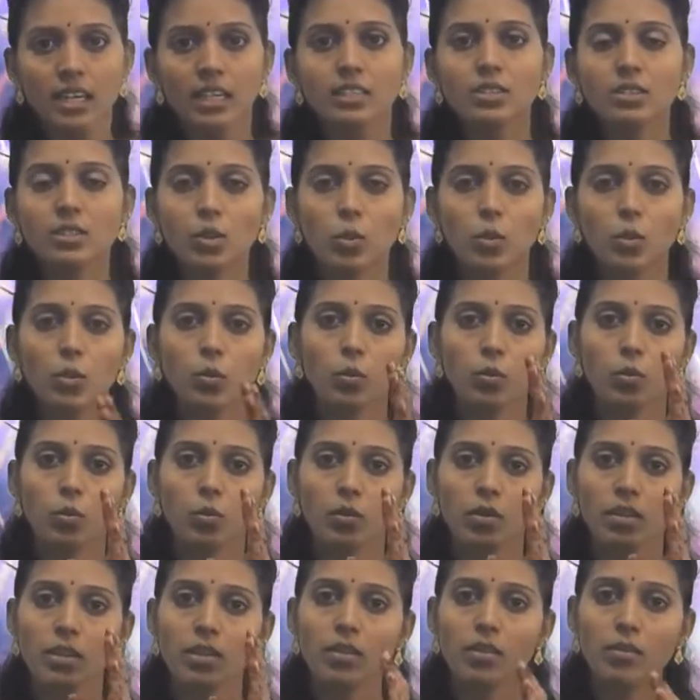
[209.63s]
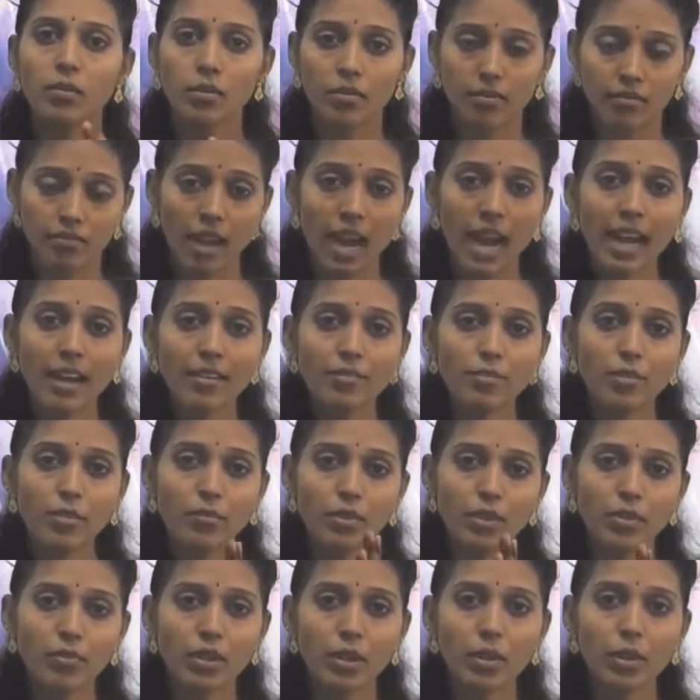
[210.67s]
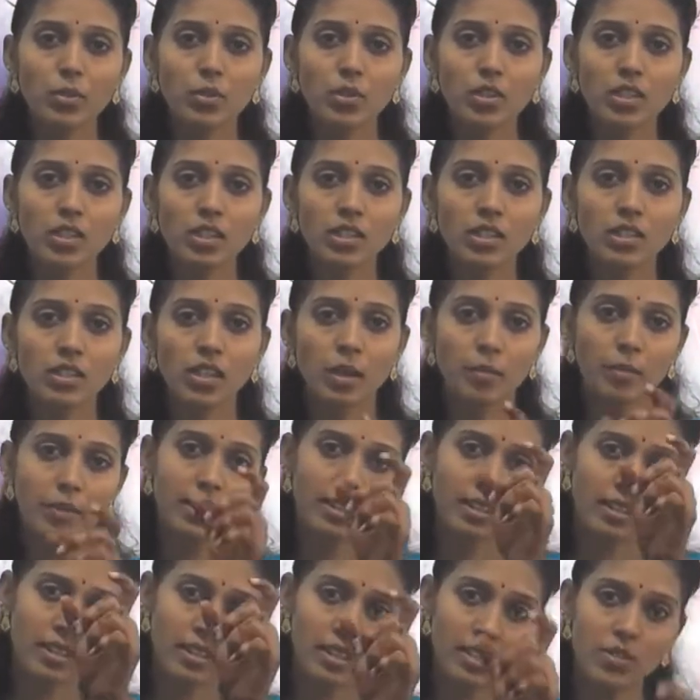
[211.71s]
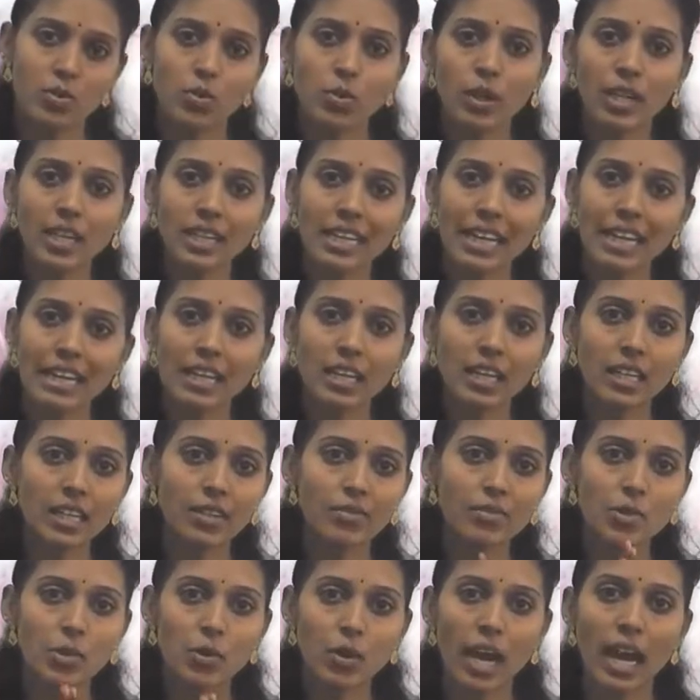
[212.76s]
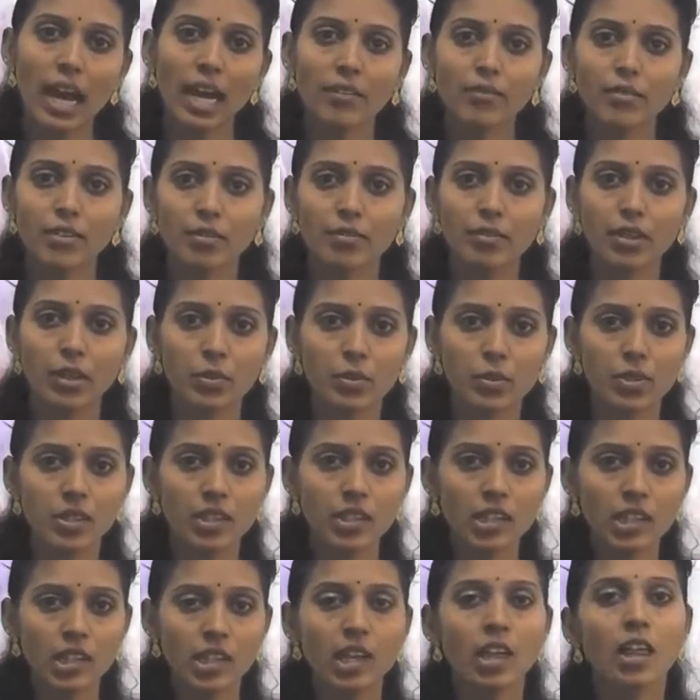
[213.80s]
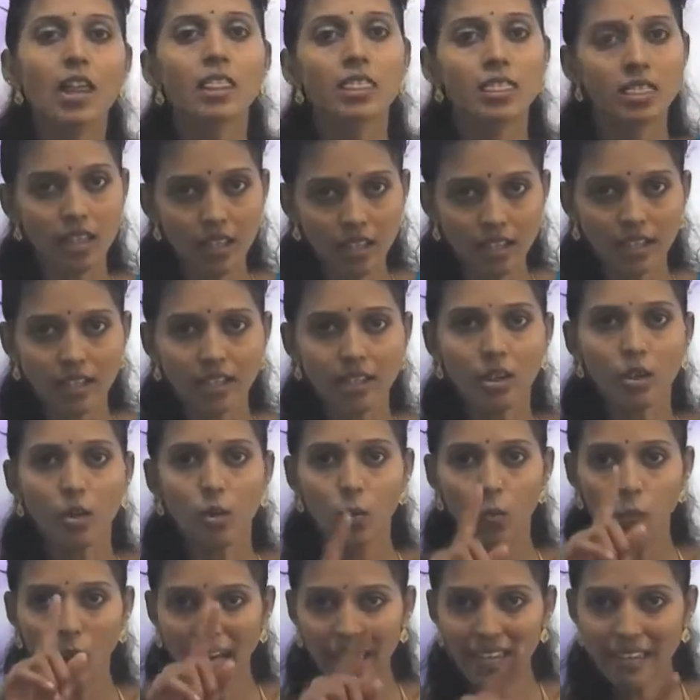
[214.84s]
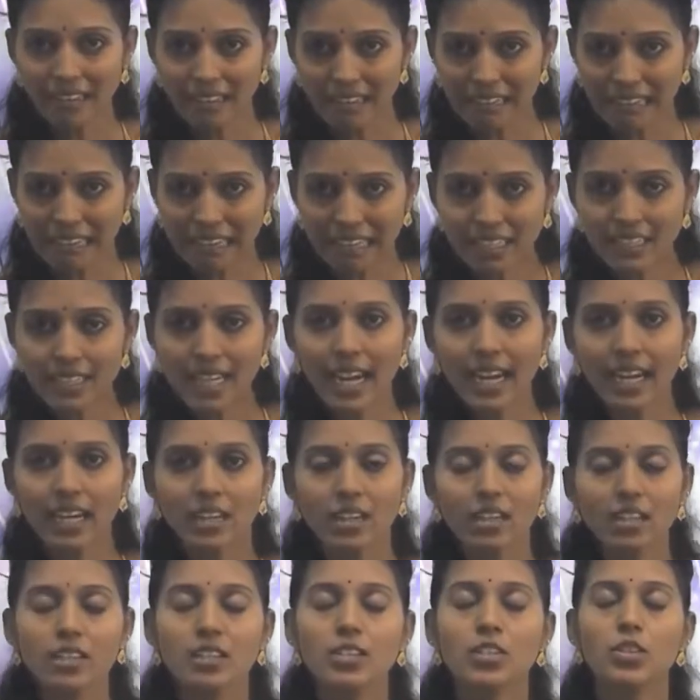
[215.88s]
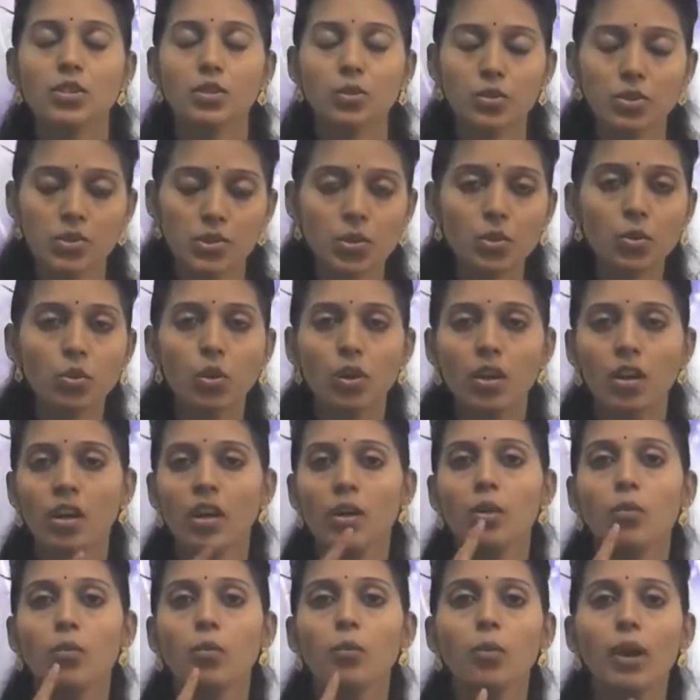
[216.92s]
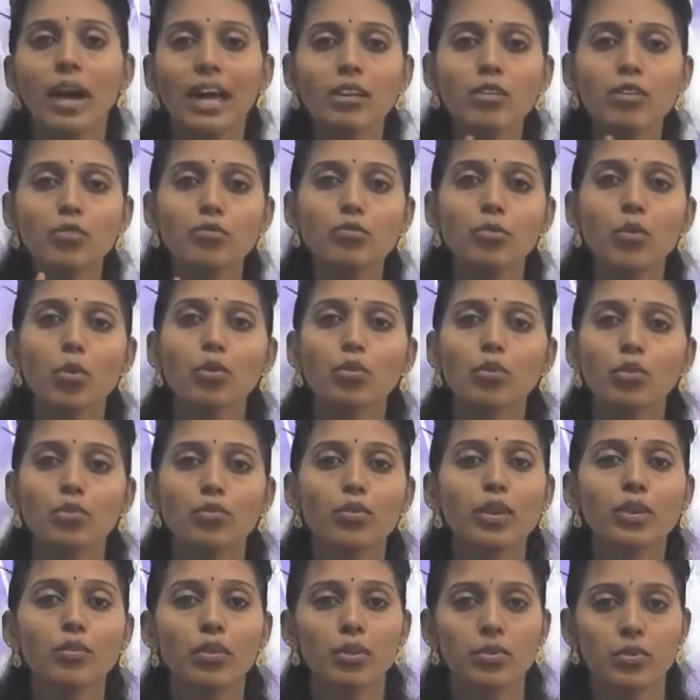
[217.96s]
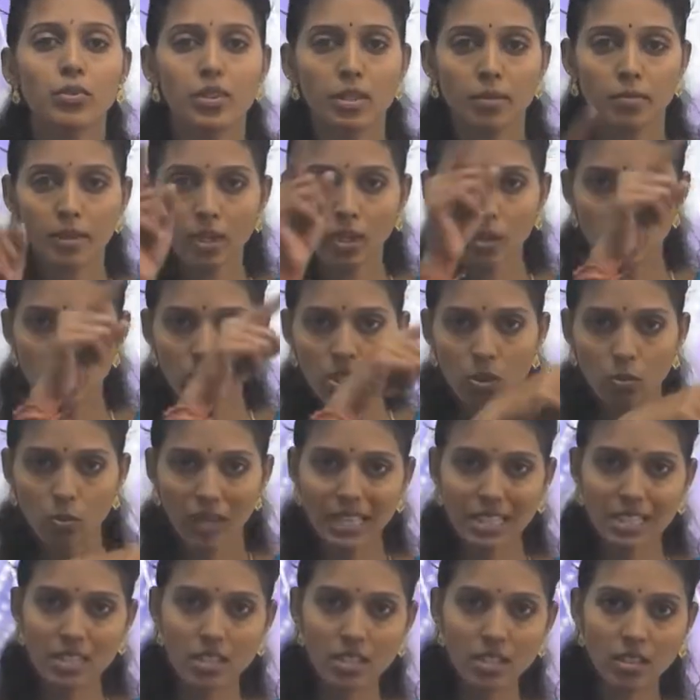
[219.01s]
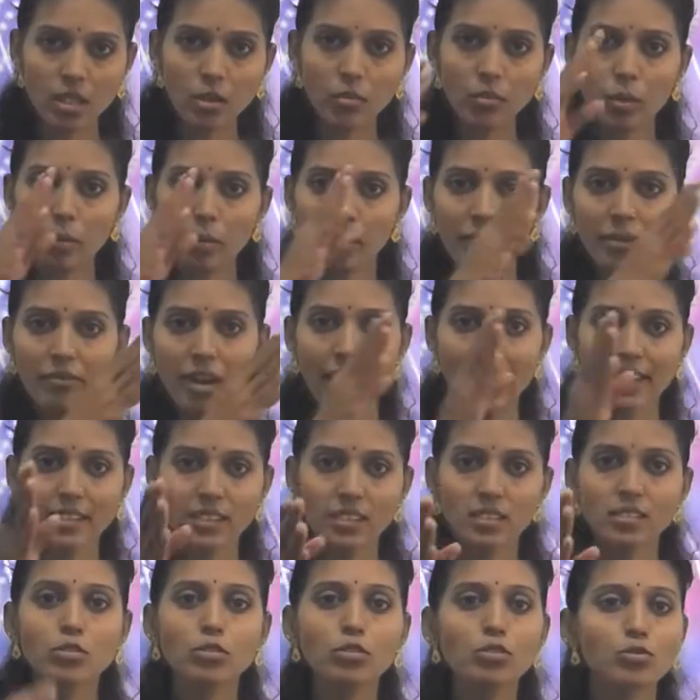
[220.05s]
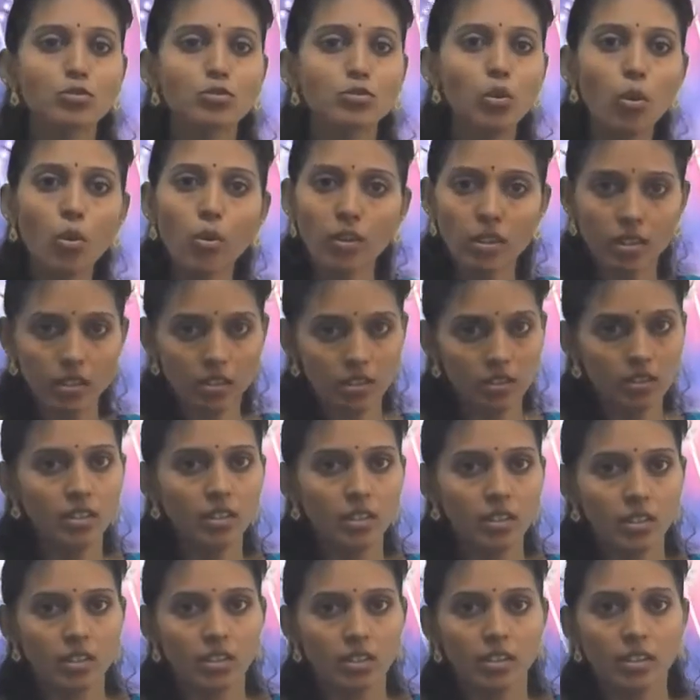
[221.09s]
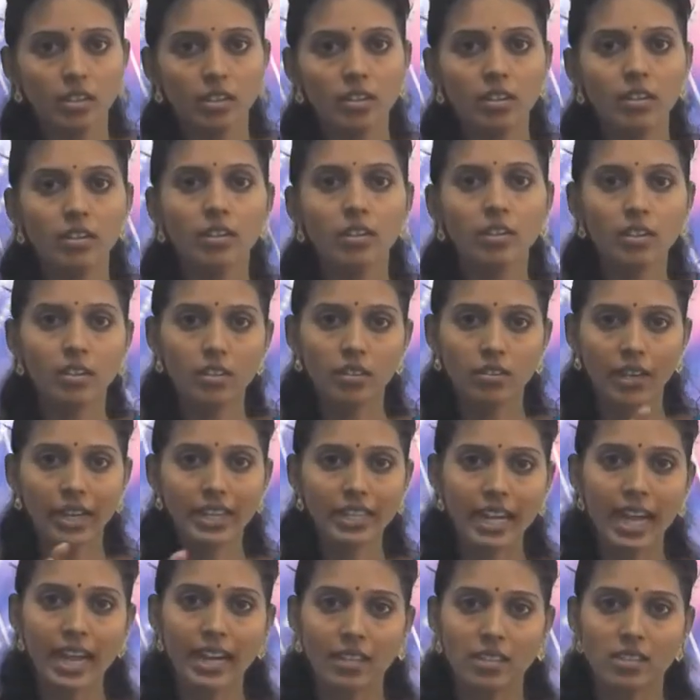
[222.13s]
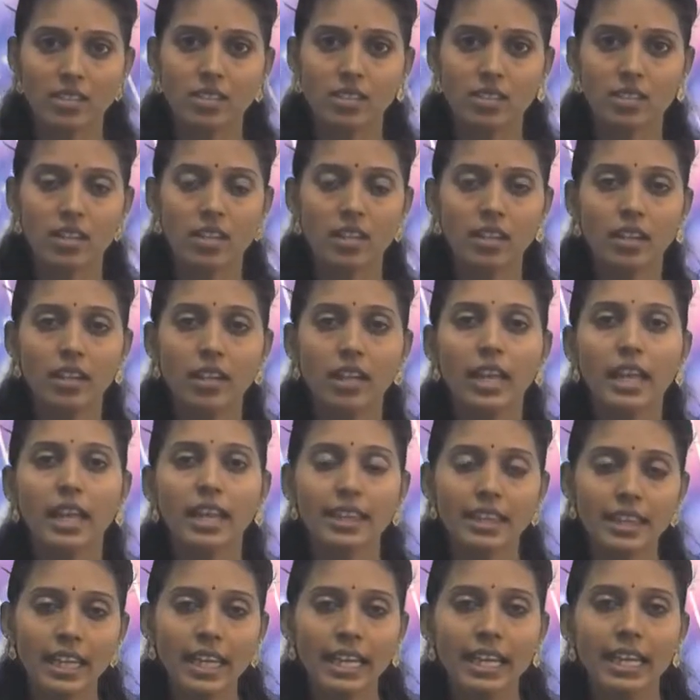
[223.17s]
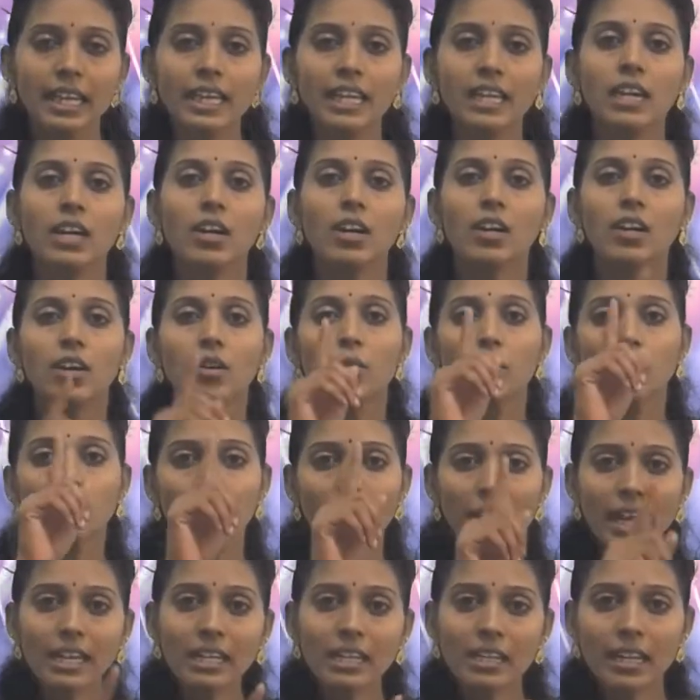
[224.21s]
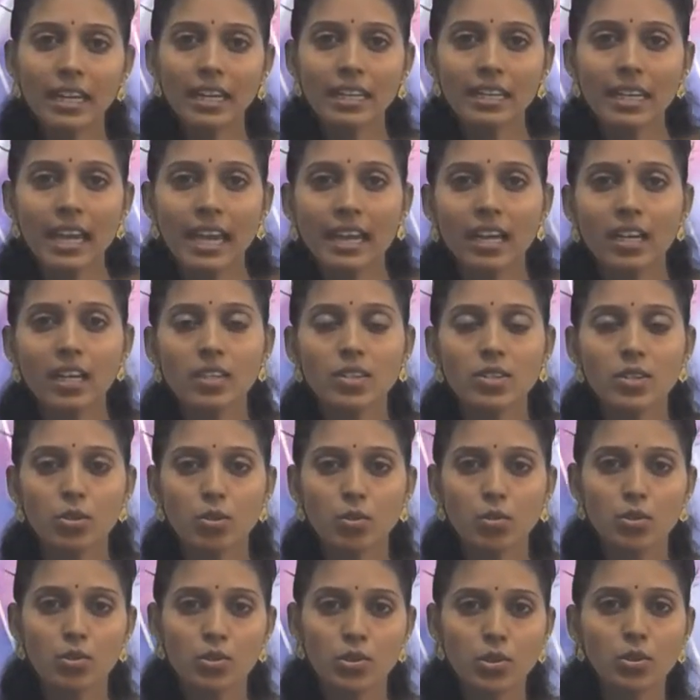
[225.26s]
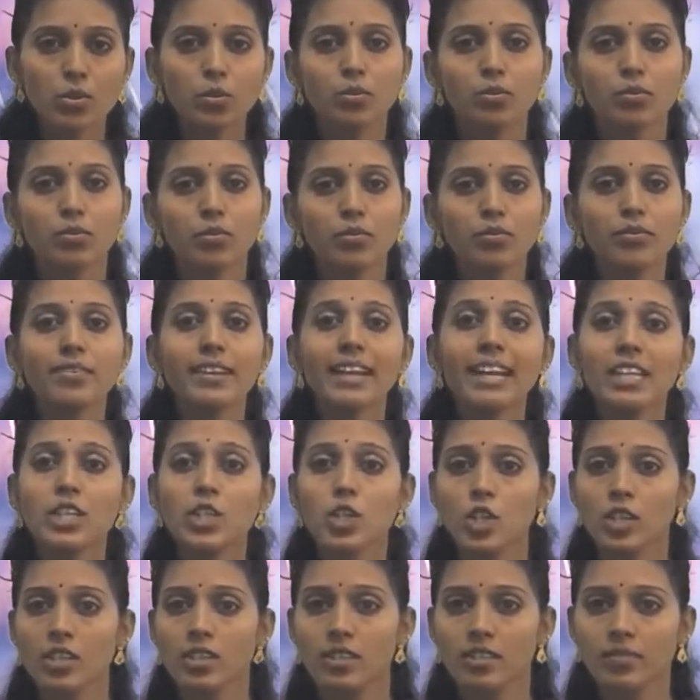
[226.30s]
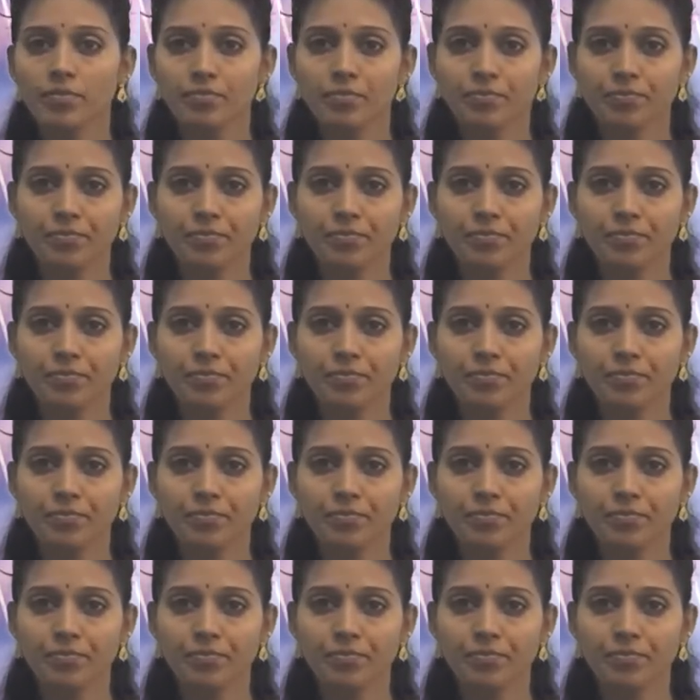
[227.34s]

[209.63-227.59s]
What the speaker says: So, half of revolution, a straight angle gives you half revolution. Then one right angle shows you 1/4 of a revolution, because one circle will be divided into 4 right angles. Then one right angle shows you fraction.